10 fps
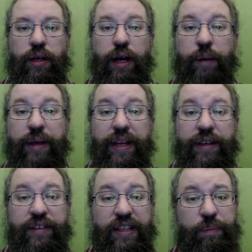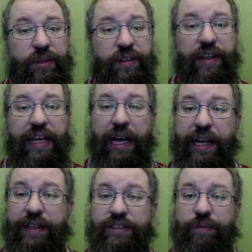I'm getting deep into the
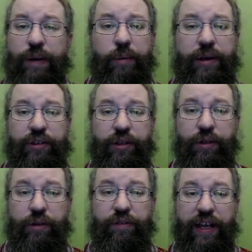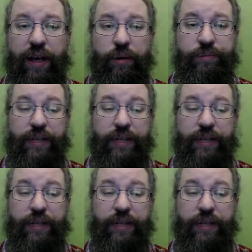calculus of parametric curves now.